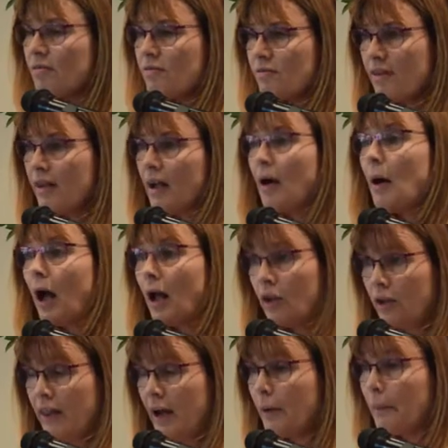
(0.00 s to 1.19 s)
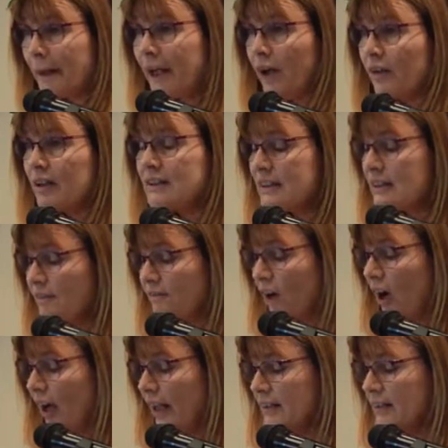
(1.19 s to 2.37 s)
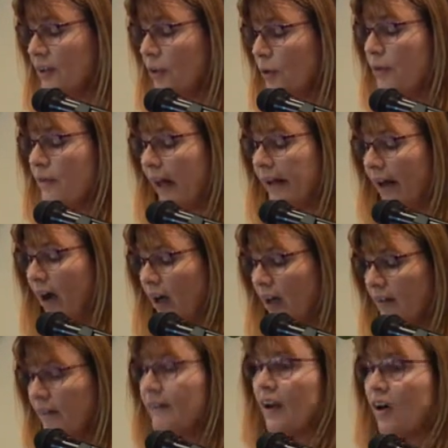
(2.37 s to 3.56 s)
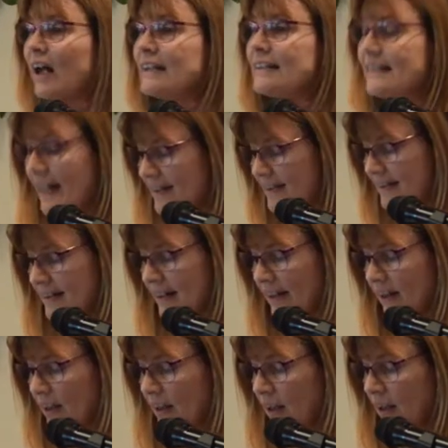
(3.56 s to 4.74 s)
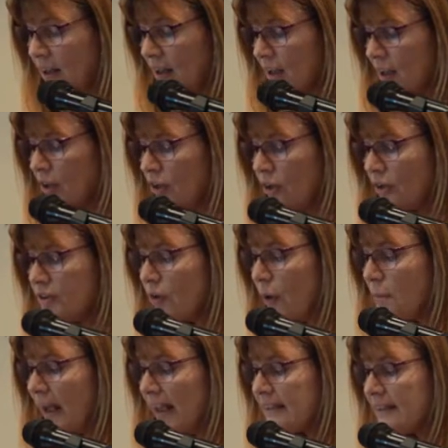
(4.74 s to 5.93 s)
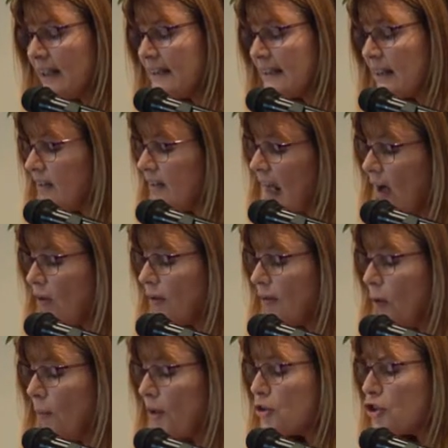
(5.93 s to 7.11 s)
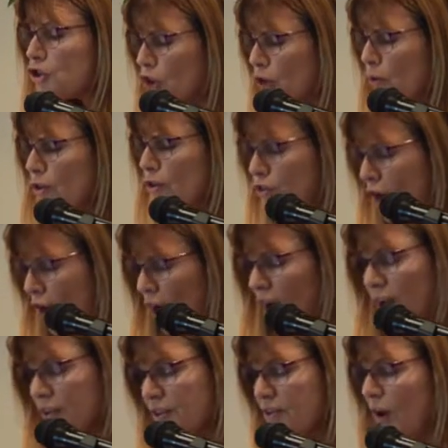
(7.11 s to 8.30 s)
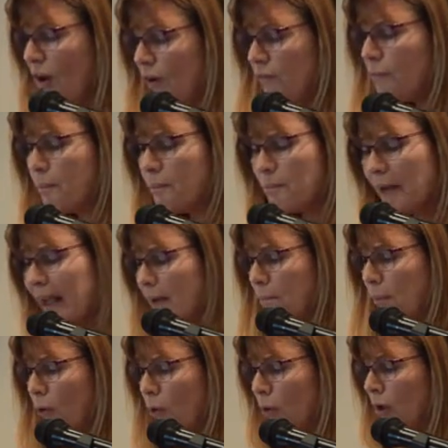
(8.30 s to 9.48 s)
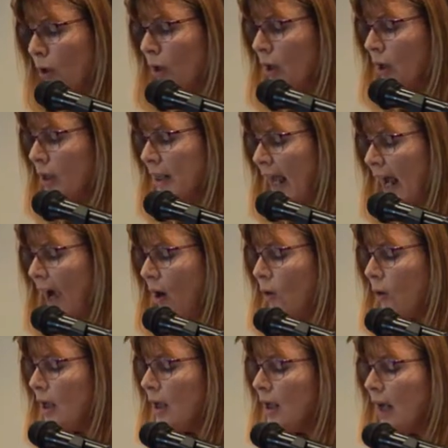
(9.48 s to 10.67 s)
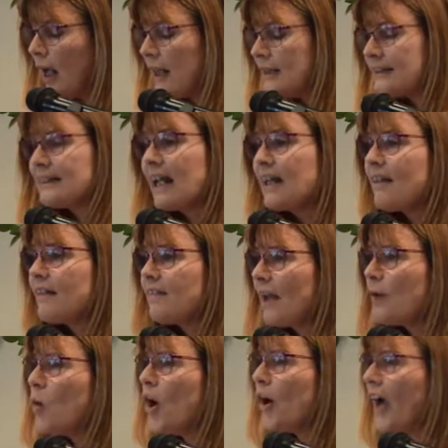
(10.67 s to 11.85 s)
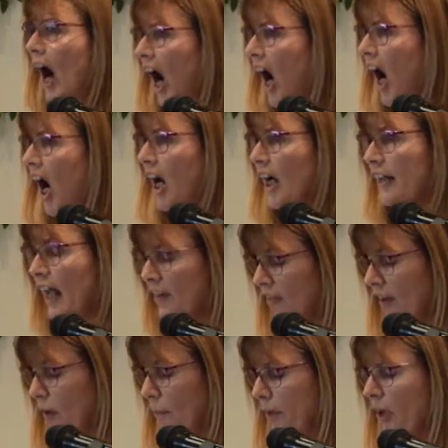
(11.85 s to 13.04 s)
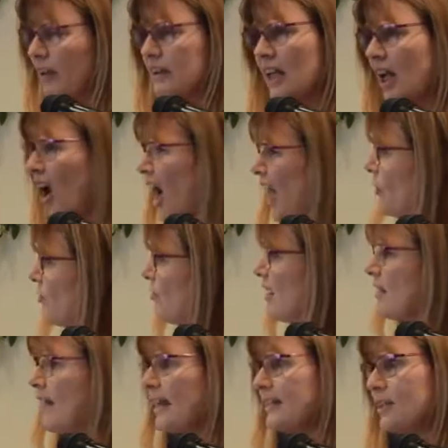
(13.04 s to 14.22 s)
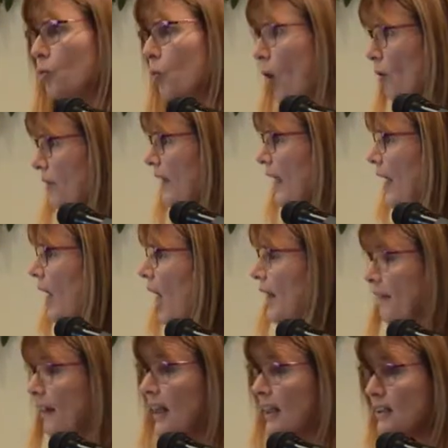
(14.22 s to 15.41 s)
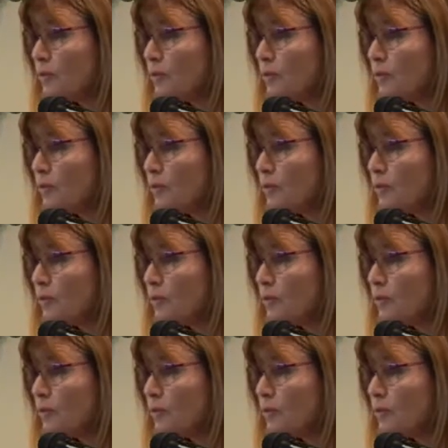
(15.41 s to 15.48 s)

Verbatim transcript: their, uh, their appearance defines who they are, their identity. You know, so it makes sense that now almost two-thirds of people now say that they work hard at their appearance, and I don't think that's a bad thing. I think it's